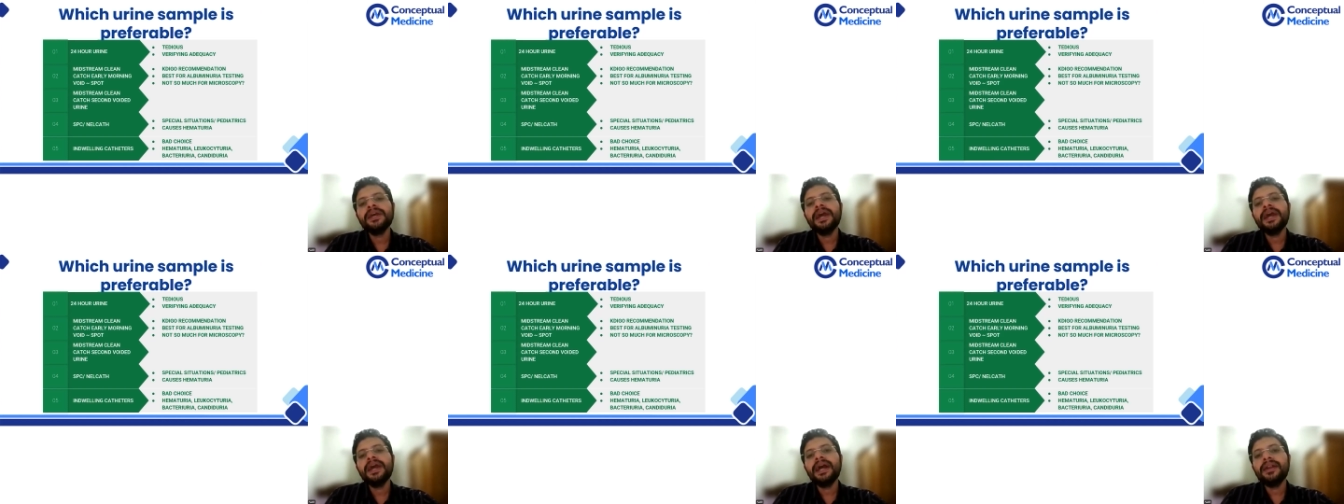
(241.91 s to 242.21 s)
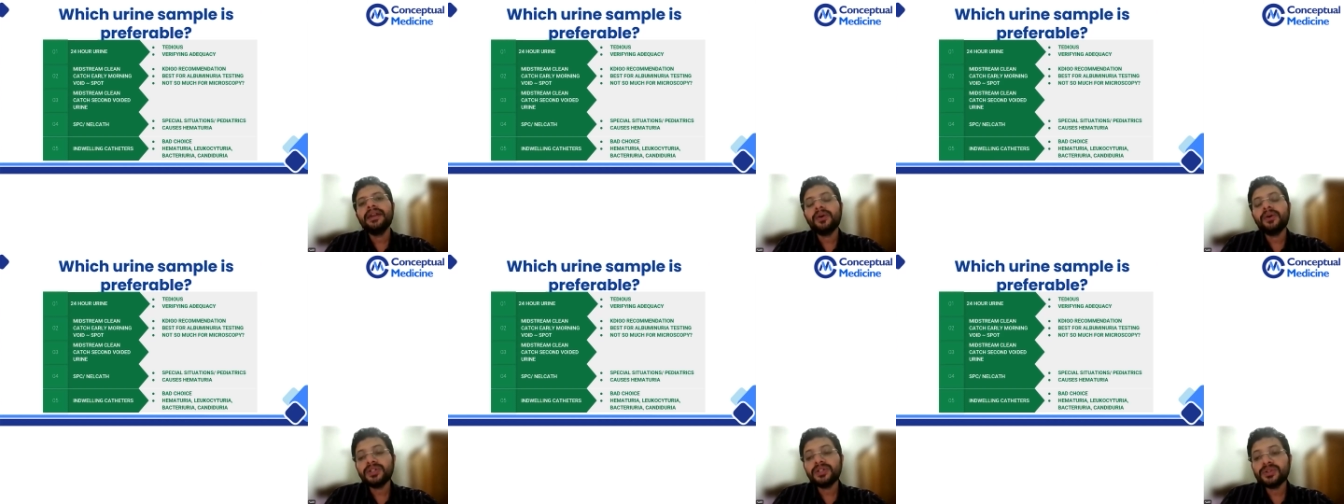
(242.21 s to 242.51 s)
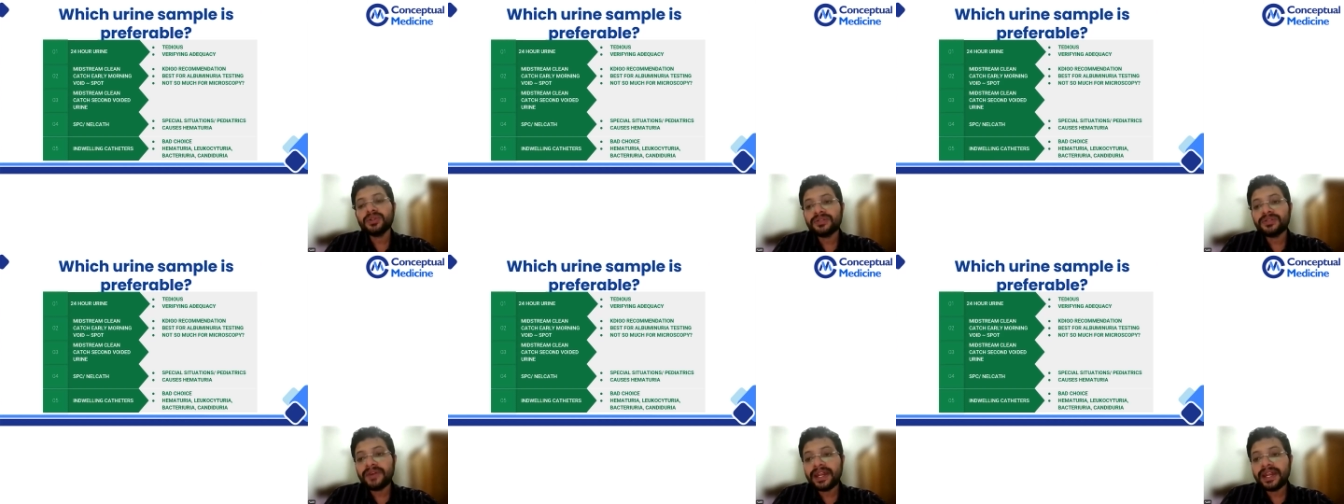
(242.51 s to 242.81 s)
And also
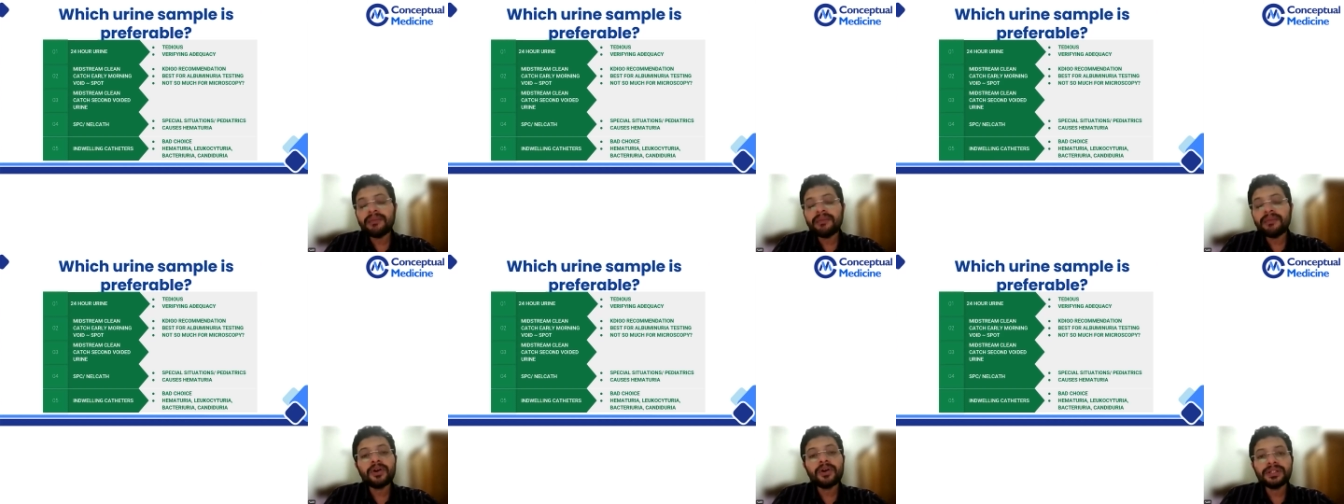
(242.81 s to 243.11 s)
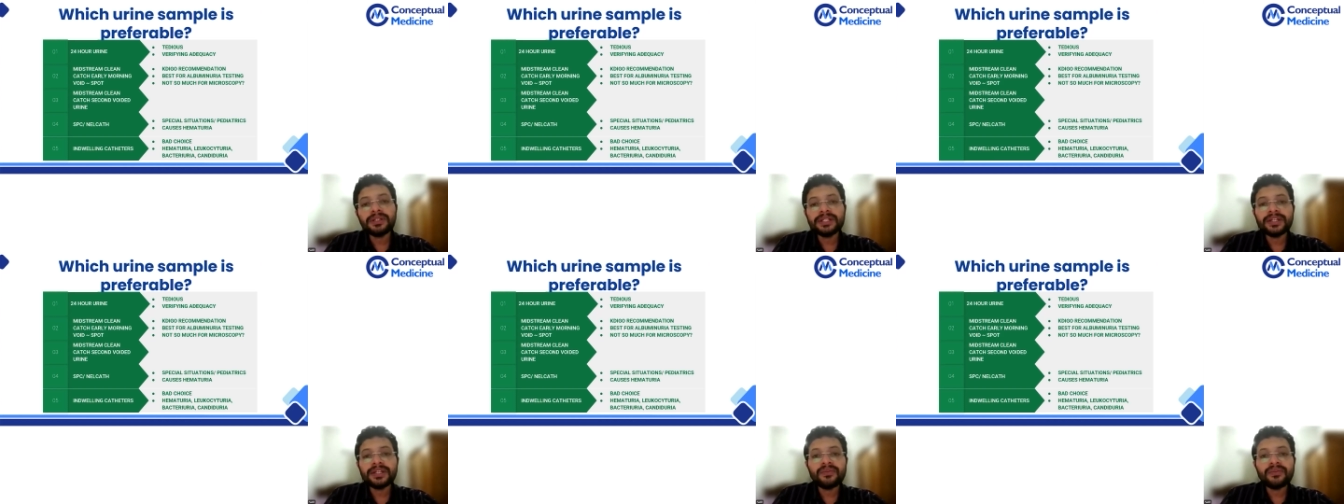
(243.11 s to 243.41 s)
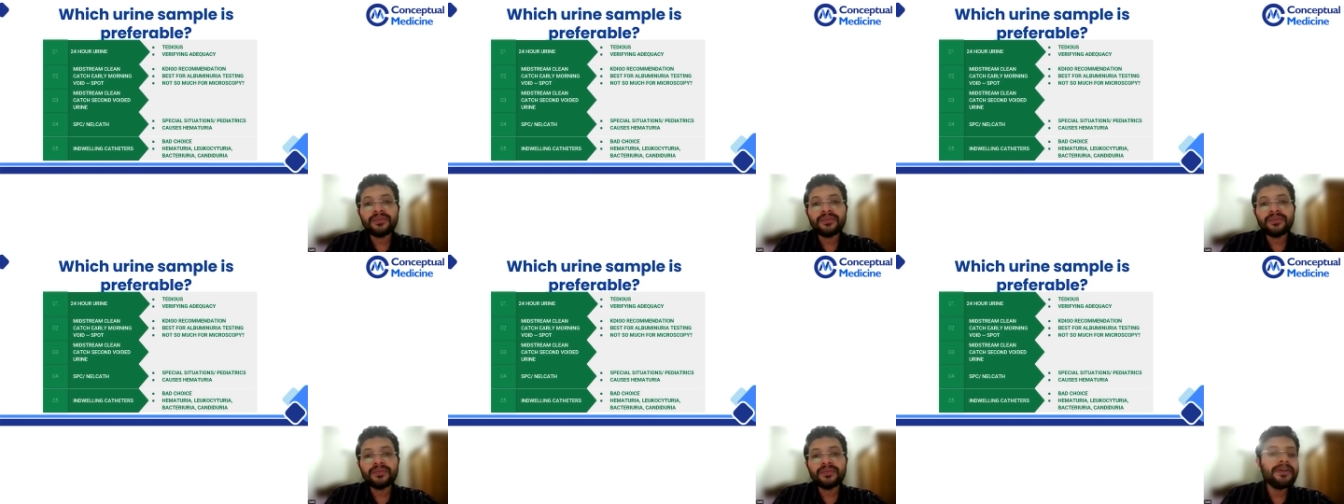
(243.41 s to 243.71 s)
it's very important that you
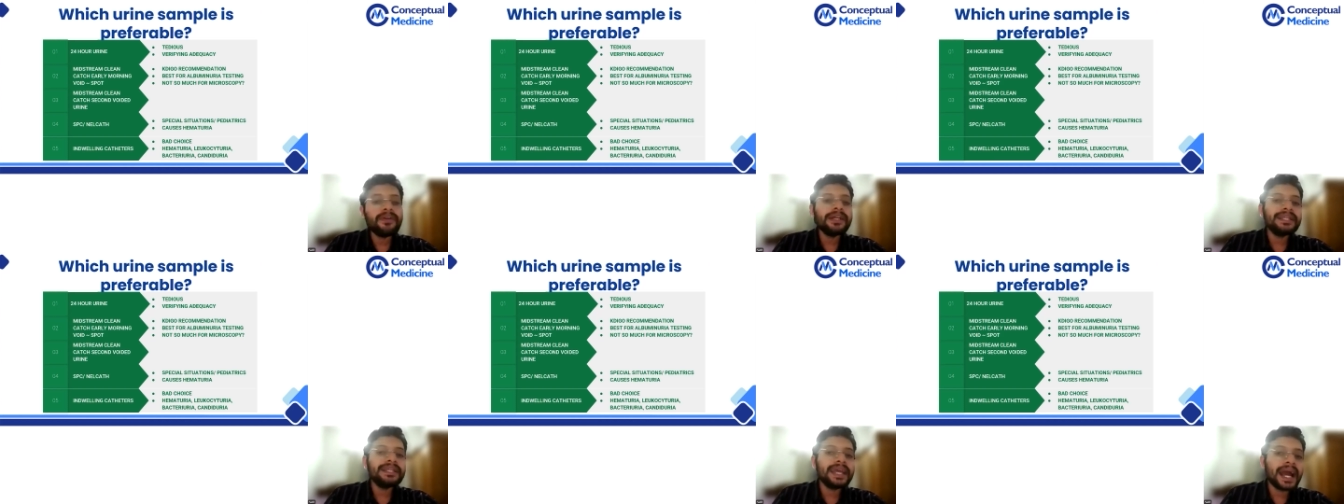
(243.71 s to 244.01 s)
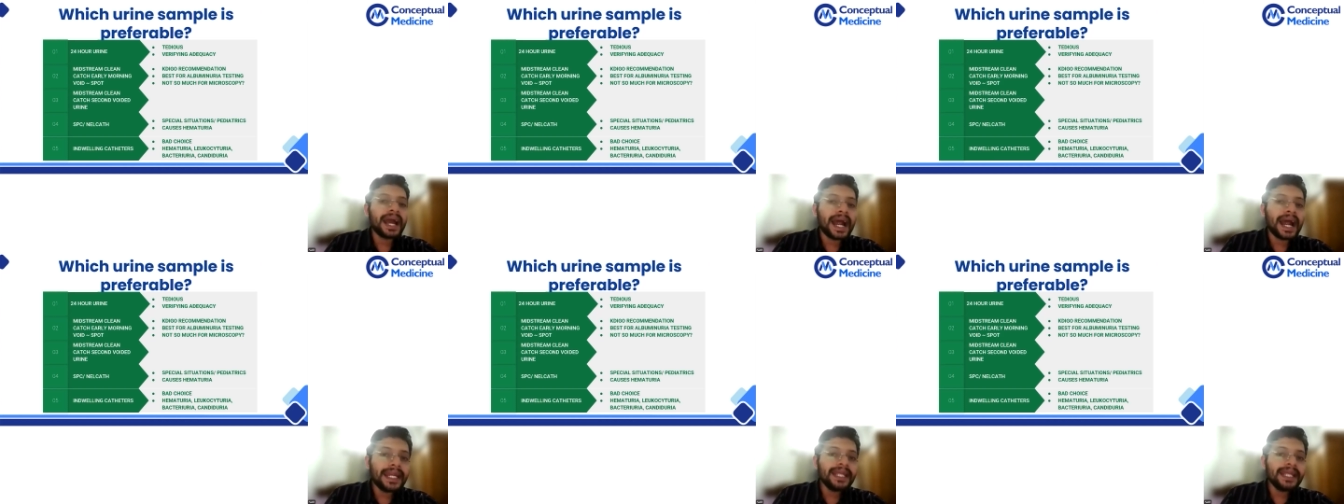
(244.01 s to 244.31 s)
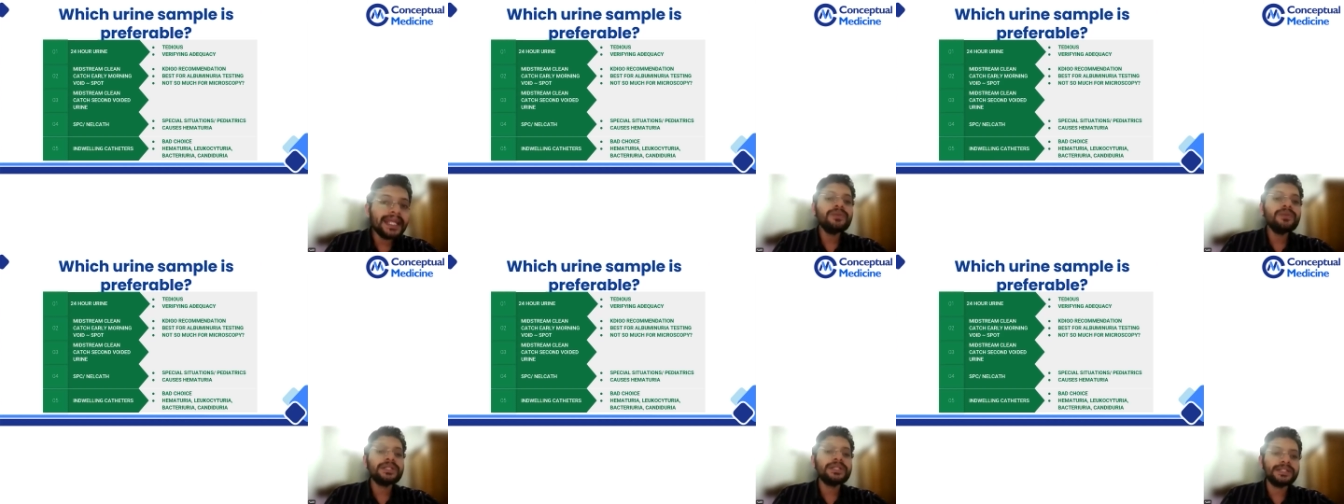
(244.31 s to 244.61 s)
verify the
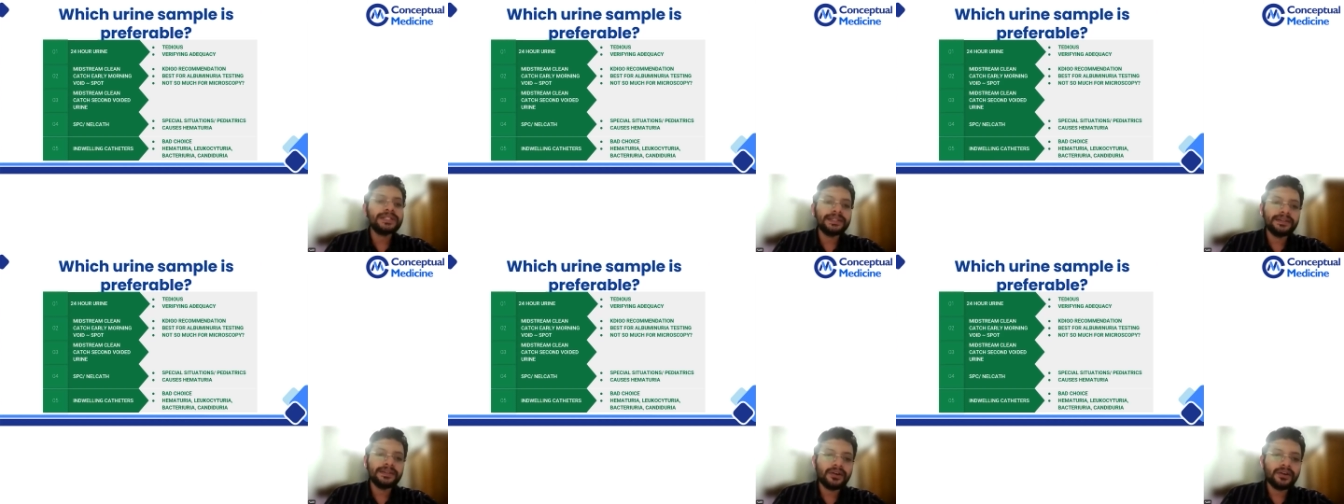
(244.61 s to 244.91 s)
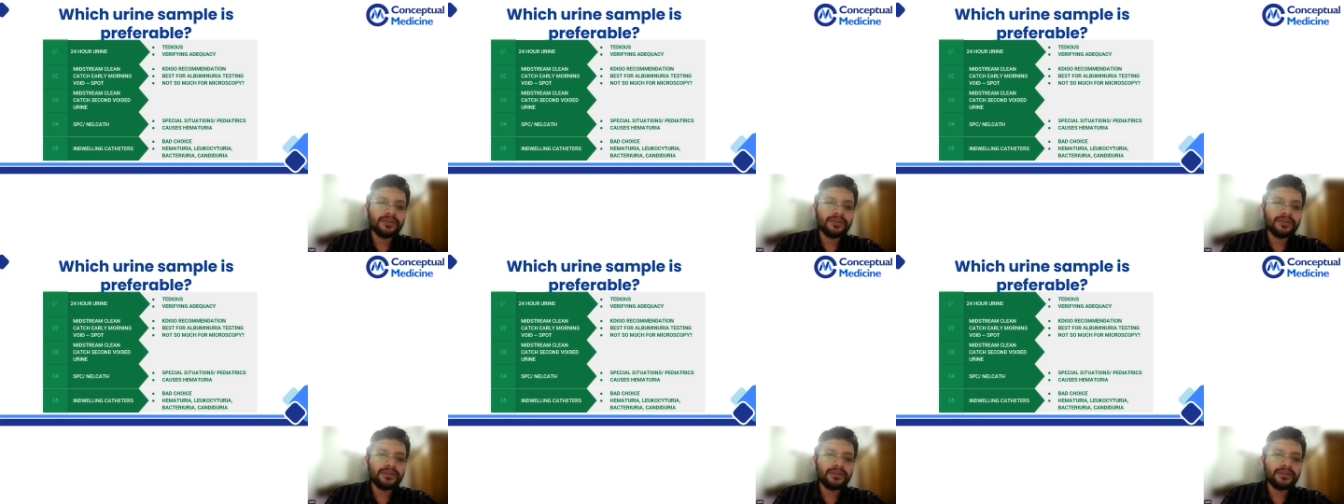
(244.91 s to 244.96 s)
adequacy